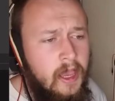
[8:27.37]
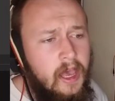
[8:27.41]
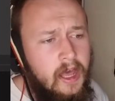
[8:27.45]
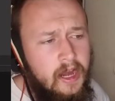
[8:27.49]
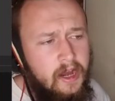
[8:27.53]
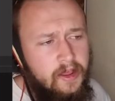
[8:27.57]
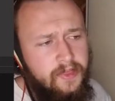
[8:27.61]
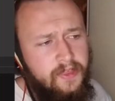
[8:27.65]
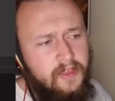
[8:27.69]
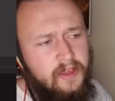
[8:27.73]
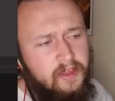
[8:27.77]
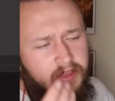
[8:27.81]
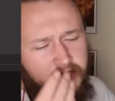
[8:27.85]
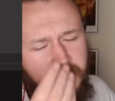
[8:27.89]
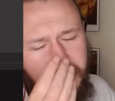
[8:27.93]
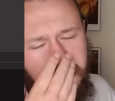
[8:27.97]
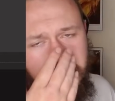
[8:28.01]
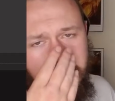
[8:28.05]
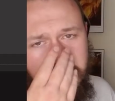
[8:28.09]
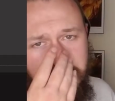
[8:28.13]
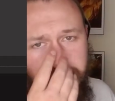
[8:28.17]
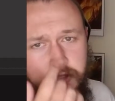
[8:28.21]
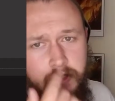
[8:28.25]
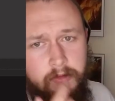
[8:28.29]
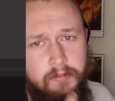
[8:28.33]
And I think that's
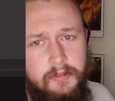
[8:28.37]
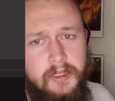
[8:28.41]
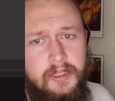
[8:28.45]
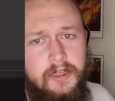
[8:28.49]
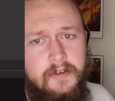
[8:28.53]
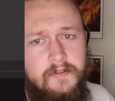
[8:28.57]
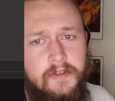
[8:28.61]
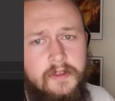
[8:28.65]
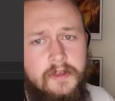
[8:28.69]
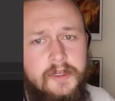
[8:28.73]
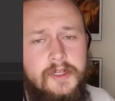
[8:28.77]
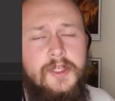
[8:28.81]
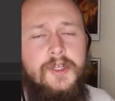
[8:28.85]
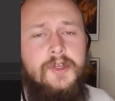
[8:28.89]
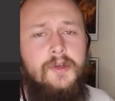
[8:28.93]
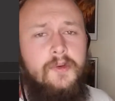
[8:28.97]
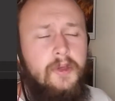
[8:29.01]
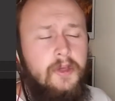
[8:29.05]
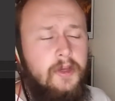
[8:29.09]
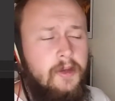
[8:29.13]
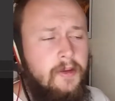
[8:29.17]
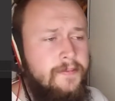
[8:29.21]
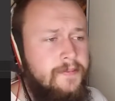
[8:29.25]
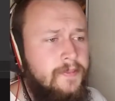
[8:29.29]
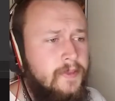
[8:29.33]
the real meat of the issue
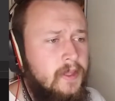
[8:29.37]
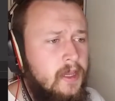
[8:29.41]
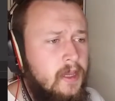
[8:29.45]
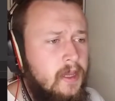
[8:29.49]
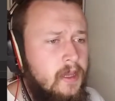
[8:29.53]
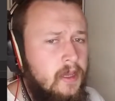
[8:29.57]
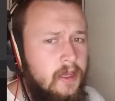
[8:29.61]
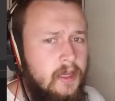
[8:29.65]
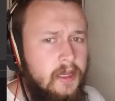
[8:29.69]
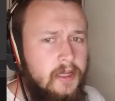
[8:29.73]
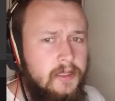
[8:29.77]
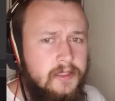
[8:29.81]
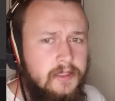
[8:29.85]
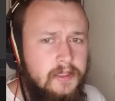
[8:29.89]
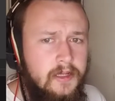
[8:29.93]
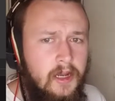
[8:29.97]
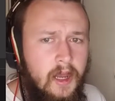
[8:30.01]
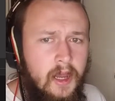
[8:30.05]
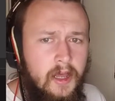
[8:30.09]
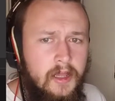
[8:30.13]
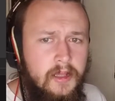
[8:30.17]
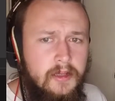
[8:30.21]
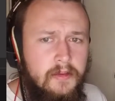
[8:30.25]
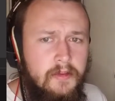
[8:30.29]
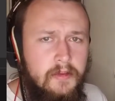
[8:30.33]
here. It's
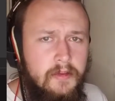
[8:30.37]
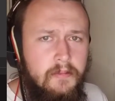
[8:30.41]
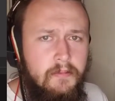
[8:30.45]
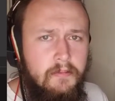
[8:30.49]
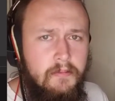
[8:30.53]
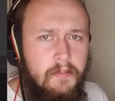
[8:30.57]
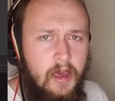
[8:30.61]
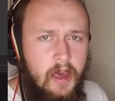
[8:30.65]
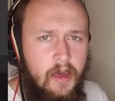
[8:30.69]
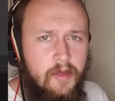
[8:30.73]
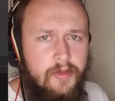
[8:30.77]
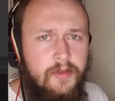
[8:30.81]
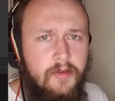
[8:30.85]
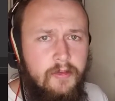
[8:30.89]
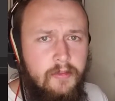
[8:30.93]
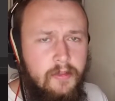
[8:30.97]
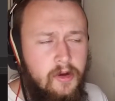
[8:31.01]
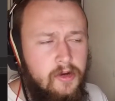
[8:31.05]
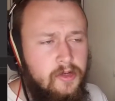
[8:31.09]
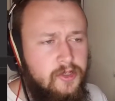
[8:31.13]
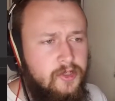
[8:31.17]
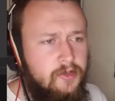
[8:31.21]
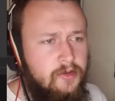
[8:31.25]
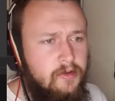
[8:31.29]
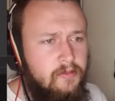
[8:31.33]
not Matthew
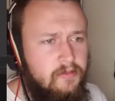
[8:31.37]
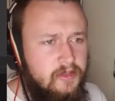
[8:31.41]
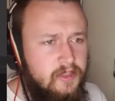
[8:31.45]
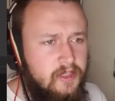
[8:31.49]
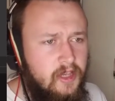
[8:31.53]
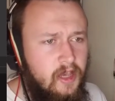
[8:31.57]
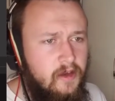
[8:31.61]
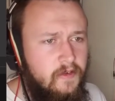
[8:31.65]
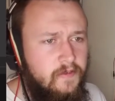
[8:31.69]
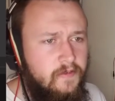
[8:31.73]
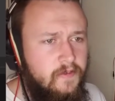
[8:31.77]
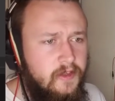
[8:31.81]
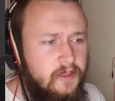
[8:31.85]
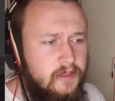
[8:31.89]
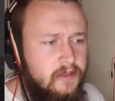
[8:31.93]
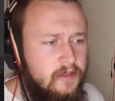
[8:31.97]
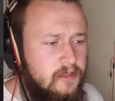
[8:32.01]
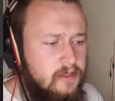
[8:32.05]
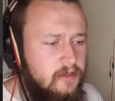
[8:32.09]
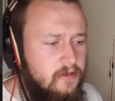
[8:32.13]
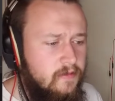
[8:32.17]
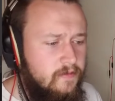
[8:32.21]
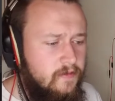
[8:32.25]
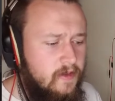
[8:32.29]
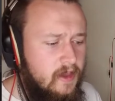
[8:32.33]
Mercer himself.
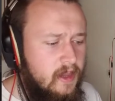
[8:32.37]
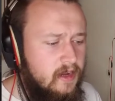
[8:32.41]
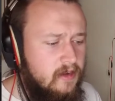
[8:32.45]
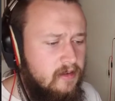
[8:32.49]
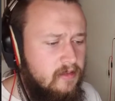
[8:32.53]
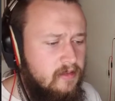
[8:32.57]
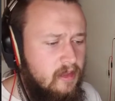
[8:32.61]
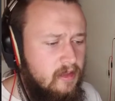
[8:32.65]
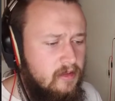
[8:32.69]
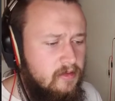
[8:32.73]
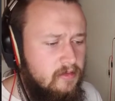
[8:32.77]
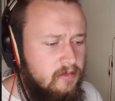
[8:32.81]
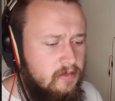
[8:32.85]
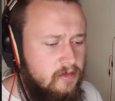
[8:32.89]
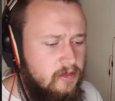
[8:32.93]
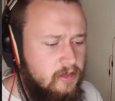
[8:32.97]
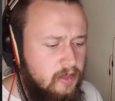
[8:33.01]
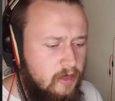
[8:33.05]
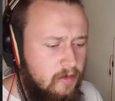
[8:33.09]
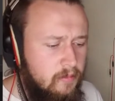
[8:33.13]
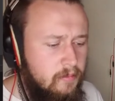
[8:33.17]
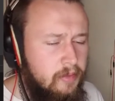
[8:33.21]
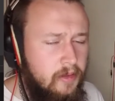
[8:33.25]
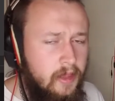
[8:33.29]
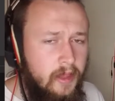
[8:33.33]
It's the fact that
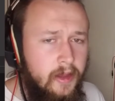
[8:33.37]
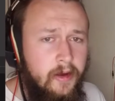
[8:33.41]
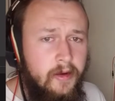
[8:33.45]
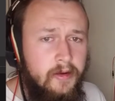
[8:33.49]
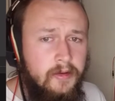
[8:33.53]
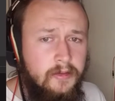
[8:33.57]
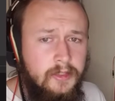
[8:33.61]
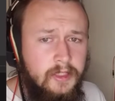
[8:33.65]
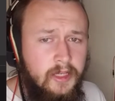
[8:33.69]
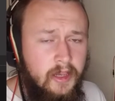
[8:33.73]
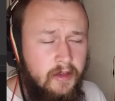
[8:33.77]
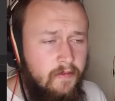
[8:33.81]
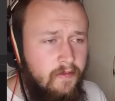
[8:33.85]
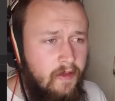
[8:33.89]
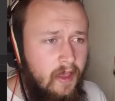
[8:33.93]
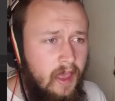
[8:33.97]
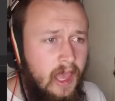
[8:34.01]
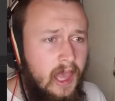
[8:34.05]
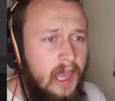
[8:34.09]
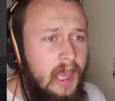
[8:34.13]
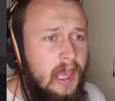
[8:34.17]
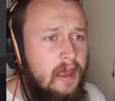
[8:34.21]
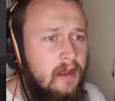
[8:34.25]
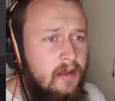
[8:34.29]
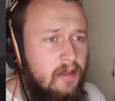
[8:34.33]
some players have
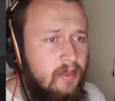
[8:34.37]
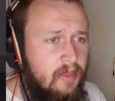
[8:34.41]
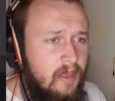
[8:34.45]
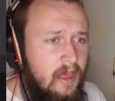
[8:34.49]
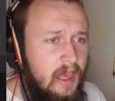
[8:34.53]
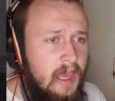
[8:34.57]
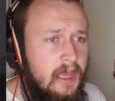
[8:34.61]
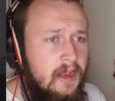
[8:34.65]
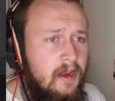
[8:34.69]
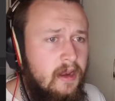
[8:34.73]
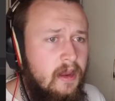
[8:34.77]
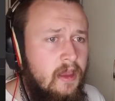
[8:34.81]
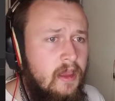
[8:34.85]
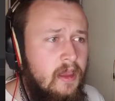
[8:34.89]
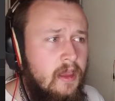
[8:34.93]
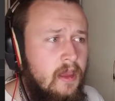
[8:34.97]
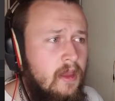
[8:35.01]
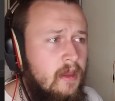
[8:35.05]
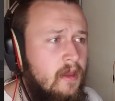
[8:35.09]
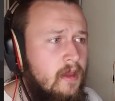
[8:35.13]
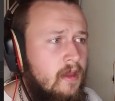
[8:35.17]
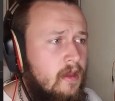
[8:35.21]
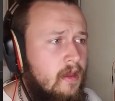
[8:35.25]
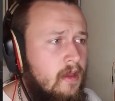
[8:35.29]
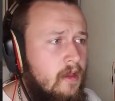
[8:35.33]
had that
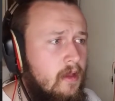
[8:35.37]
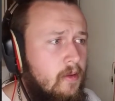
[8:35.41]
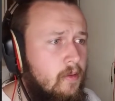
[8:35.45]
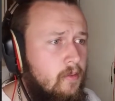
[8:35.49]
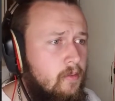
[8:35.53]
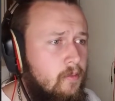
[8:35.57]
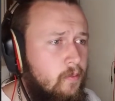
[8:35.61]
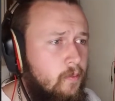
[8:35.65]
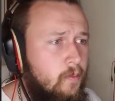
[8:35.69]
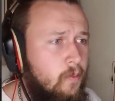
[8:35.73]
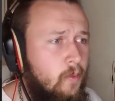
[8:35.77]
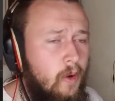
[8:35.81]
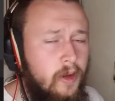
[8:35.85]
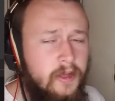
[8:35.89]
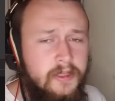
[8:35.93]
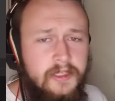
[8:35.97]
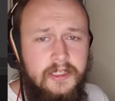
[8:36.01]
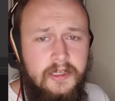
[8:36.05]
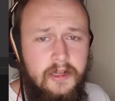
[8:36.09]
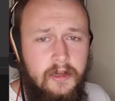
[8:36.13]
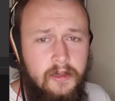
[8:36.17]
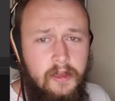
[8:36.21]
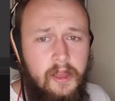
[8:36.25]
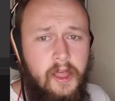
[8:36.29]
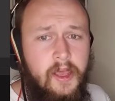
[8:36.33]

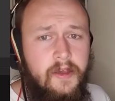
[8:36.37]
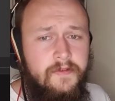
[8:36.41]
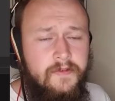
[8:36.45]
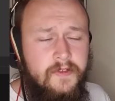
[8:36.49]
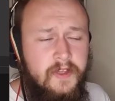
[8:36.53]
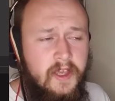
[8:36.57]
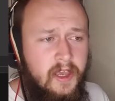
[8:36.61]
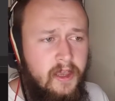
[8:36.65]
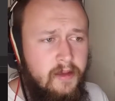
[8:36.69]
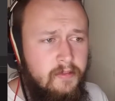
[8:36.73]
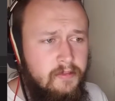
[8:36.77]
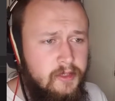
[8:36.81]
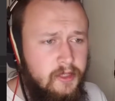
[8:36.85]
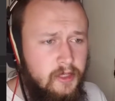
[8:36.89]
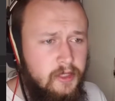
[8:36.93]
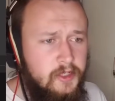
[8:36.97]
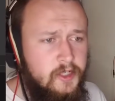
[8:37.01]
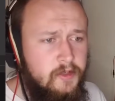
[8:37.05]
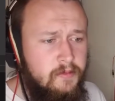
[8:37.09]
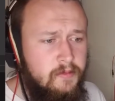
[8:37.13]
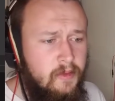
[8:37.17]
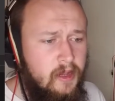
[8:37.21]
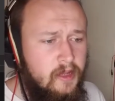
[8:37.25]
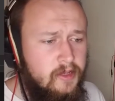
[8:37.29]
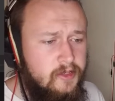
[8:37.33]
once-in-a-lifetime
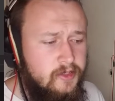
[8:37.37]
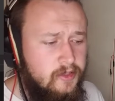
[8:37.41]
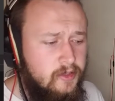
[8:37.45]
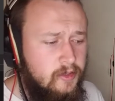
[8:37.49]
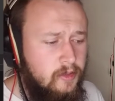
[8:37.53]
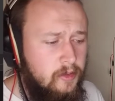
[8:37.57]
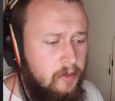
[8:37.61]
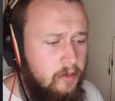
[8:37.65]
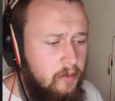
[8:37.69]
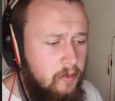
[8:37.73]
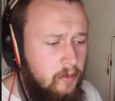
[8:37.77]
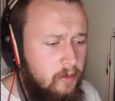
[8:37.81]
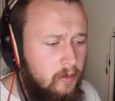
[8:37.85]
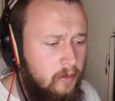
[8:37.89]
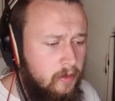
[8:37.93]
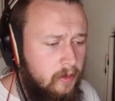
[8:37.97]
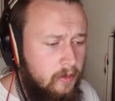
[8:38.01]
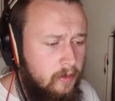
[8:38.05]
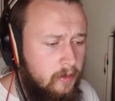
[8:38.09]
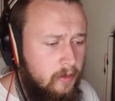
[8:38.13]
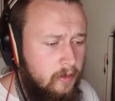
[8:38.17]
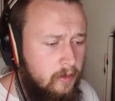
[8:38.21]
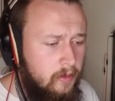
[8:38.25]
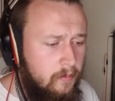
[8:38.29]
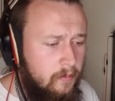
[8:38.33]
dungeon master,
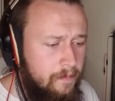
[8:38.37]
or